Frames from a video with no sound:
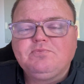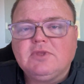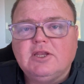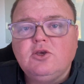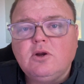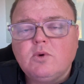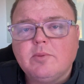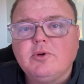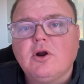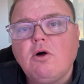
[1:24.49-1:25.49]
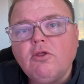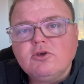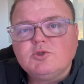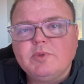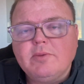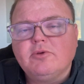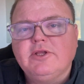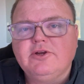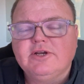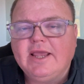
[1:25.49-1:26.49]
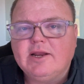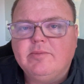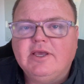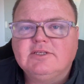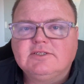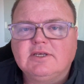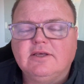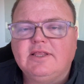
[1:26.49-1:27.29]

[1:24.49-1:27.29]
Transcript: and you're going to want to put all those people in your database.